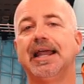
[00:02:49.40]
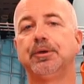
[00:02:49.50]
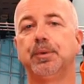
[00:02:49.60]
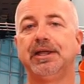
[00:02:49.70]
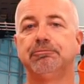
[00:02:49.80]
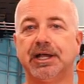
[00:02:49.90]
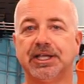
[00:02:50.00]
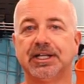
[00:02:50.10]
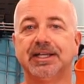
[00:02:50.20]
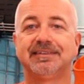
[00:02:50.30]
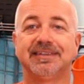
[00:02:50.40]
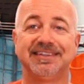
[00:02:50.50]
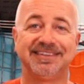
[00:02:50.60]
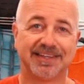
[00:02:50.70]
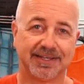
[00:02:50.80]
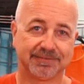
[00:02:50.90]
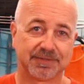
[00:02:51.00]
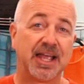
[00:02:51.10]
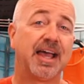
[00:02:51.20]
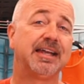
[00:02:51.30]
lightweight regulator design,
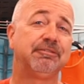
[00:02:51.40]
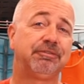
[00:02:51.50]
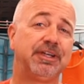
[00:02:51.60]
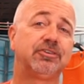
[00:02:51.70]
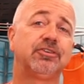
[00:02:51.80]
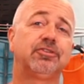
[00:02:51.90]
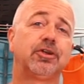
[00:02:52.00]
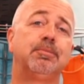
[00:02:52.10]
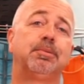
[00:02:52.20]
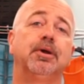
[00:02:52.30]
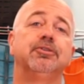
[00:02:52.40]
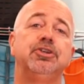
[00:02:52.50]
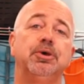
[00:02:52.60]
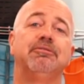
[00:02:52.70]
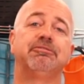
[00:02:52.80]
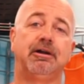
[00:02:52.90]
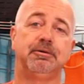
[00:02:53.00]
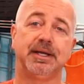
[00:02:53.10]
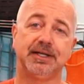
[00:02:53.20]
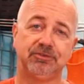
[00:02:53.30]
and it features Scuba Pro's new
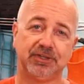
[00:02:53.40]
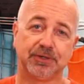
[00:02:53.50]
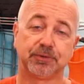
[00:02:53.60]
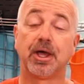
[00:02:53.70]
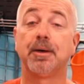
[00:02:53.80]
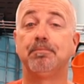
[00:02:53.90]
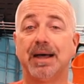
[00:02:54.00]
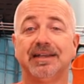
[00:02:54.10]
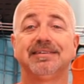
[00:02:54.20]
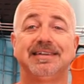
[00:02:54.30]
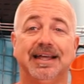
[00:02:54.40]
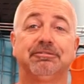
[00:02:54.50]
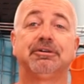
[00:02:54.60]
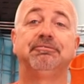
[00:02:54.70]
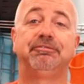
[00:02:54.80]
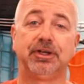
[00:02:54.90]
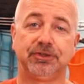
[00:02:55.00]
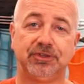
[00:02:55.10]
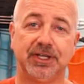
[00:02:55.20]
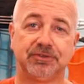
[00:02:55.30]
environmentally sealed balanced diaphragm
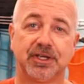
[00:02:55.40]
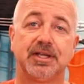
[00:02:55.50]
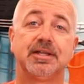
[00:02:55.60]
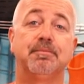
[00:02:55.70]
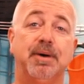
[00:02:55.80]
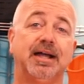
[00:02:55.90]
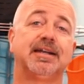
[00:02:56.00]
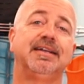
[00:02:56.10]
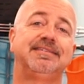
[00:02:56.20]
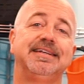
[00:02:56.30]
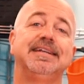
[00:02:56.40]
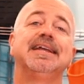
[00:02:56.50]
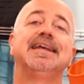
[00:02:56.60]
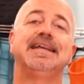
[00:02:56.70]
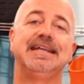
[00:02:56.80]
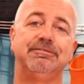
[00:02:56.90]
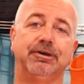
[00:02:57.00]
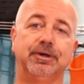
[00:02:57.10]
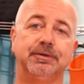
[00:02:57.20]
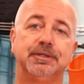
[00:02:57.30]
first stage, the Mark 19
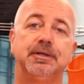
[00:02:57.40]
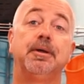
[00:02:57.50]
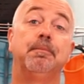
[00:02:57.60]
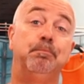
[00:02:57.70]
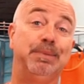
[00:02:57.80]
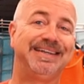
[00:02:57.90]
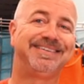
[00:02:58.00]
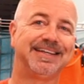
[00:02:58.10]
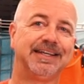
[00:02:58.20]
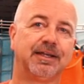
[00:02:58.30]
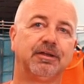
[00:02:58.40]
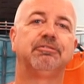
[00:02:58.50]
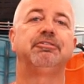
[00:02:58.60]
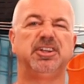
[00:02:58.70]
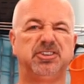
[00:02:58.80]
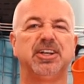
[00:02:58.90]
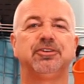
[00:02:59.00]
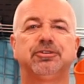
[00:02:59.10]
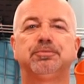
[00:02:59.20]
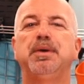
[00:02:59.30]
Evo BT, finished in a
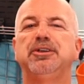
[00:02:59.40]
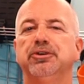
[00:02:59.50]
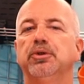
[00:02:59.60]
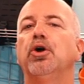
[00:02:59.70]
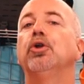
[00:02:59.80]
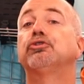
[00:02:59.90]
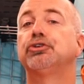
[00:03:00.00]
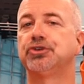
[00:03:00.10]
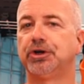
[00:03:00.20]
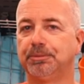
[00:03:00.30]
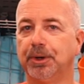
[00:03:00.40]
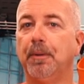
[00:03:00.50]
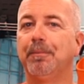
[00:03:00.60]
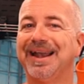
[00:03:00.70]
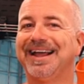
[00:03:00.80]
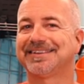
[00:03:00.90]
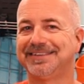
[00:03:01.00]
special ultra-durable black